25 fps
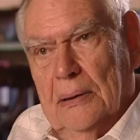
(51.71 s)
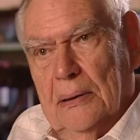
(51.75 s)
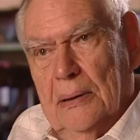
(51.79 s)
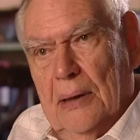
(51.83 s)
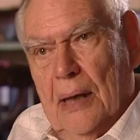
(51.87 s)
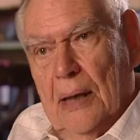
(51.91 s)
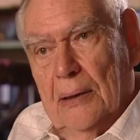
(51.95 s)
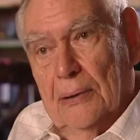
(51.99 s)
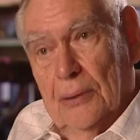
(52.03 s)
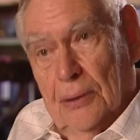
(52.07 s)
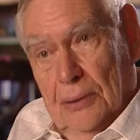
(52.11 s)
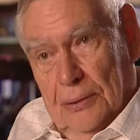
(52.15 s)

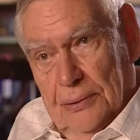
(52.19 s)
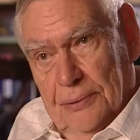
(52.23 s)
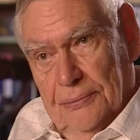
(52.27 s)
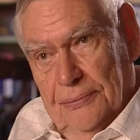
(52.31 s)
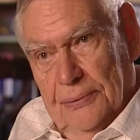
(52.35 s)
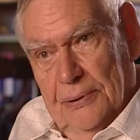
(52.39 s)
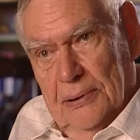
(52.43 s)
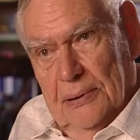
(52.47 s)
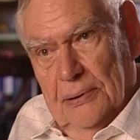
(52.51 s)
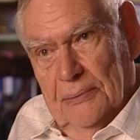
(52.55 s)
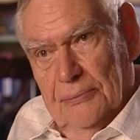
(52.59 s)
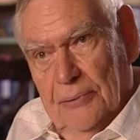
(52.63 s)
and
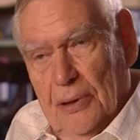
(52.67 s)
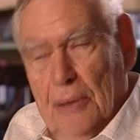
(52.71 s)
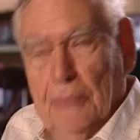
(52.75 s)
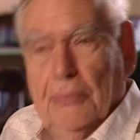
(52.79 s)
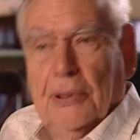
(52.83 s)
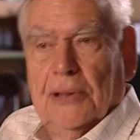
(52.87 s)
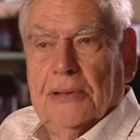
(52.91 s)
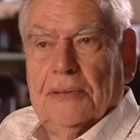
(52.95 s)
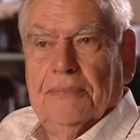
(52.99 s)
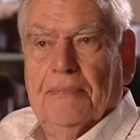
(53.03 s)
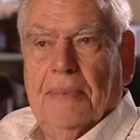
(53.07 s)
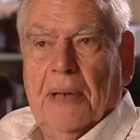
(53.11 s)
Oxford, very
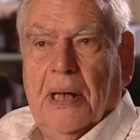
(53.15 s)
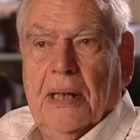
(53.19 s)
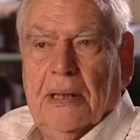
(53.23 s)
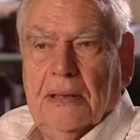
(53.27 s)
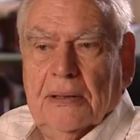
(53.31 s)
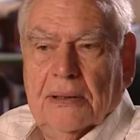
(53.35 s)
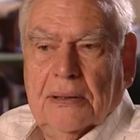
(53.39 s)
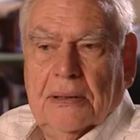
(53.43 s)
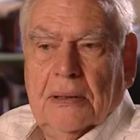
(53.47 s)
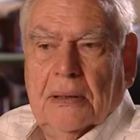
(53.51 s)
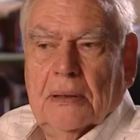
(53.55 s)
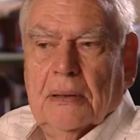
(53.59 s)
much
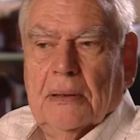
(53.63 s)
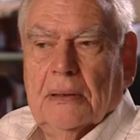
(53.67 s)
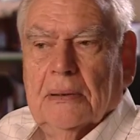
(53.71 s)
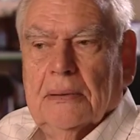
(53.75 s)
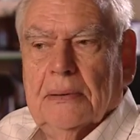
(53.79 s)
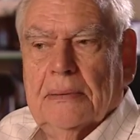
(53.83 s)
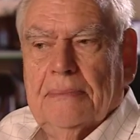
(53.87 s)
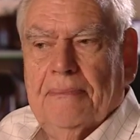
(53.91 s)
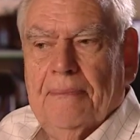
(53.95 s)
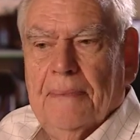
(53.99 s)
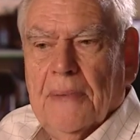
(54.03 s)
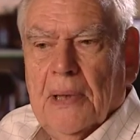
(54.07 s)
based
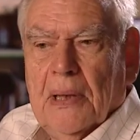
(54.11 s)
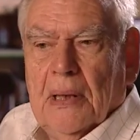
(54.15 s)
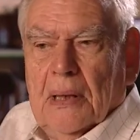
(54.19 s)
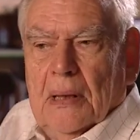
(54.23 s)
on